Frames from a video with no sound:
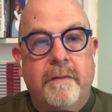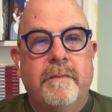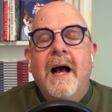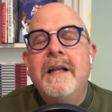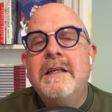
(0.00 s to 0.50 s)

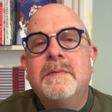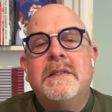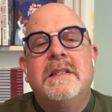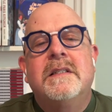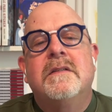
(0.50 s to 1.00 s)
Honey's
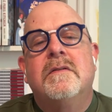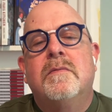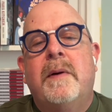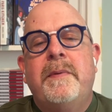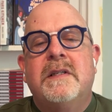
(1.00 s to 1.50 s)
medicinal
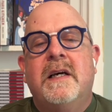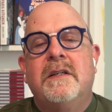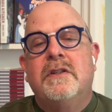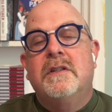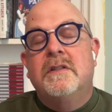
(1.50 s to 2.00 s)

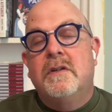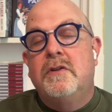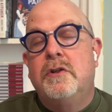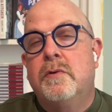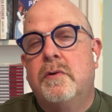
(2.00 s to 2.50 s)
reputation has
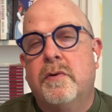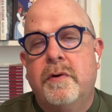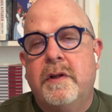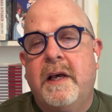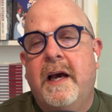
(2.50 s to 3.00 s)
endured
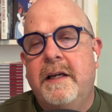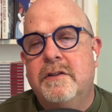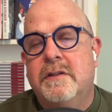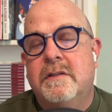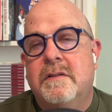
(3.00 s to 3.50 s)
through the
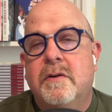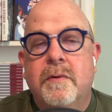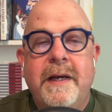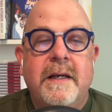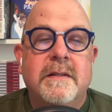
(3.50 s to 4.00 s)
ages. The
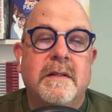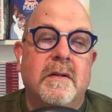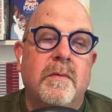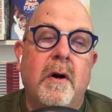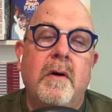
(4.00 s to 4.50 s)
Greeks and the
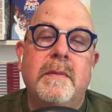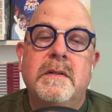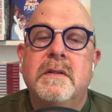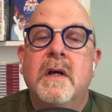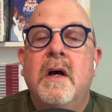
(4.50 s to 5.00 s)

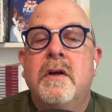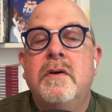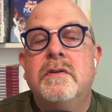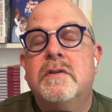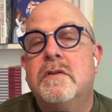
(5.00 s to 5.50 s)
Romans
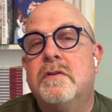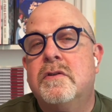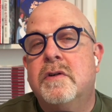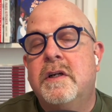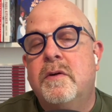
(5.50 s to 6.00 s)
used it to
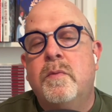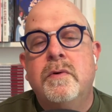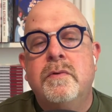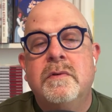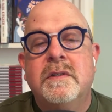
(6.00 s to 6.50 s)
treat
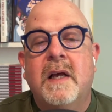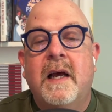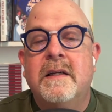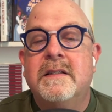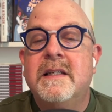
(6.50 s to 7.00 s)
wounds
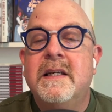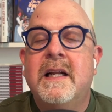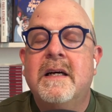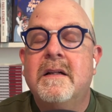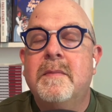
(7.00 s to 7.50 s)
and skin
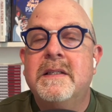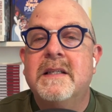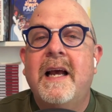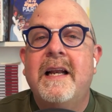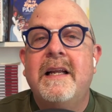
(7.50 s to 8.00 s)
ailments,
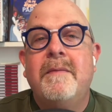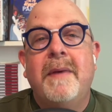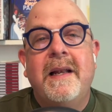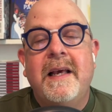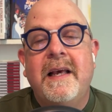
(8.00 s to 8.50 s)
and in
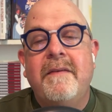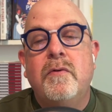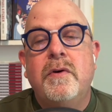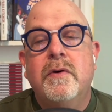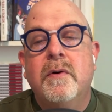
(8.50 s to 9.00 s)

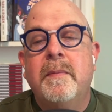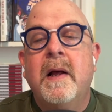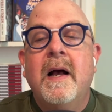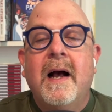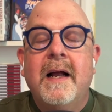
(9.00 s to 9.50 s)
medieval Europe,
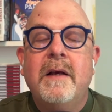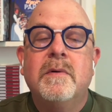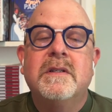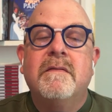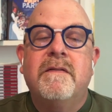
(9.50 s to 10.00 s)
honey
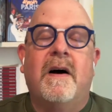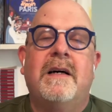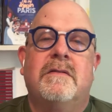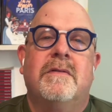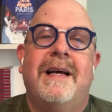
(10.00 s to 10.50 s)
was a
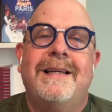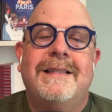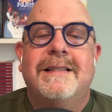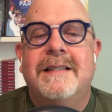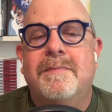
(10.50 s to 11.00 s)
vital
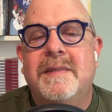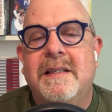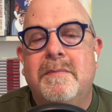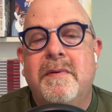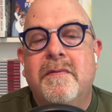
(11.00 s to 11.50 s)
antiseptic
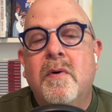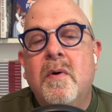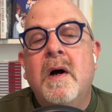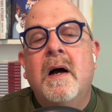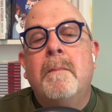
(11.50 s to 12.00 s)
before
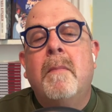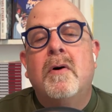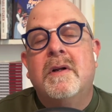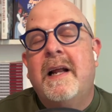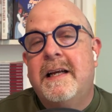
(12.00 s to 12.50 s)

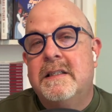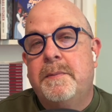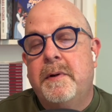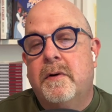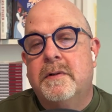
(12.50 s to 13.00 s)
modern
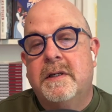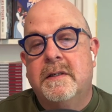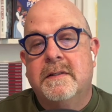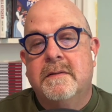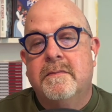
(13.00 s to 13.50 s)
antibiotics.